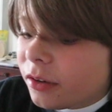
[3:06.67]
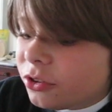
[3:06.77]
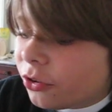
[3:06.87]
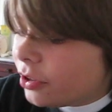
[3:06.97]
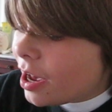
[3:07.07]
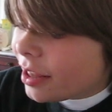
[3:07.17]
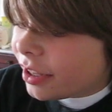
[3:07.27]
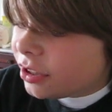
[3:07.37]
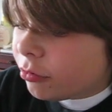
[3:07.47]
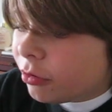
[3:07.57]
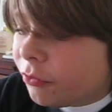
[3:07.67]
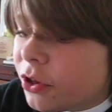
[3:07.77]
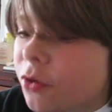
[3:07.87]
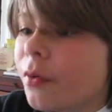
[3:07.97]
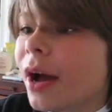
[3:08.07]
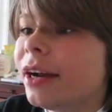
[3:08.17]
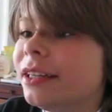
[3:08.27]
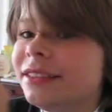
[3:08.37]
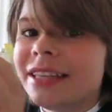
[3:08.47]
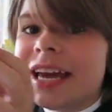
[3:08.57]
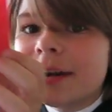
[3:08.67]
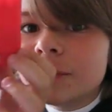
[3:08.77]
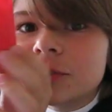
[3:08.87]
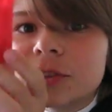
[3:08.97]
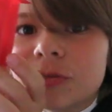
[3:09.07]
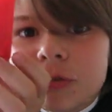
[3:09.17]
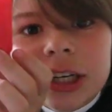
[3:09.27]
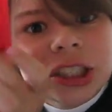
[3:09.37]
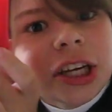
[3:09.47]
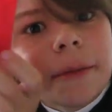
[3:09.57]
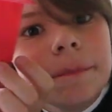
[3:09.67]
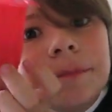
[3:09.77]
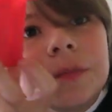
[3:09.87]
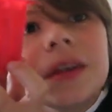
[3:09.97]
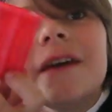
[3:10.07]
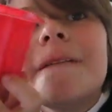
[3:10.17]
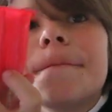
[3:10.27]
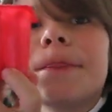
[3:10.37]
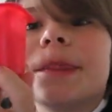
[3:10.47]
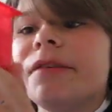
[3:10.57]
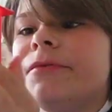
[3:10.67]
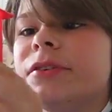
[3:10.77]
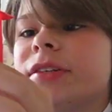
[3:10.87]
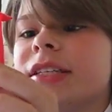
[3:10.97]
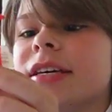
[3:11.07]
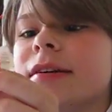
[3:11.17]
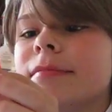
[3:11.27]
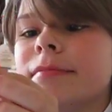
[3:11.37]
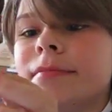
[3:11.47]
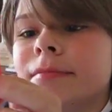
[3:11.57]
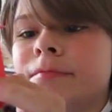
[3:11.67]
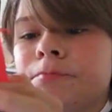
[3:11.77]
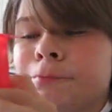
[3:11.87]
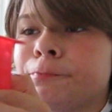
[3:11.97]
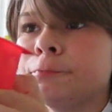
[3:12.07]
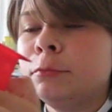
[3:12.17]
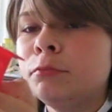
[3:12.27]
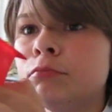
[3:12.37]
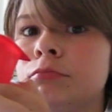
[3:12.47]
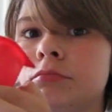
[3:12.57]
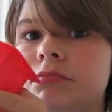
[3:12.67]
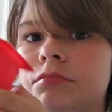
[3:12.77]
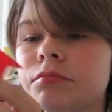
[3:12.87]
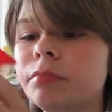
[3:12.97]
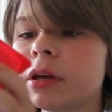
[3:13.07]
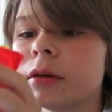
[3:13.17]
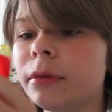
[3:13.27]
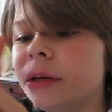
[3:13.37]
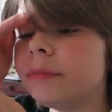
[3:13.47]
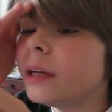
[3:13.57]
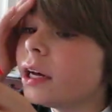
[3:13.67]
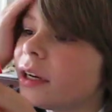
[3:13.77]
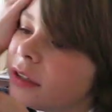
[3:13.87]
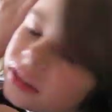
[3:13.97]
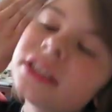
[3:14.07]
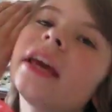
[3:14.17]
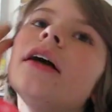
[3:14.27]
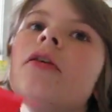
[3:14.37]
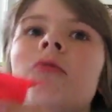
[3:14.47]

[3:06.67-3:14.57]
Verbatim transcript: So yeah, that's a review on a Danimals Crush Cup. If you see them, mm, pick them up on a scale of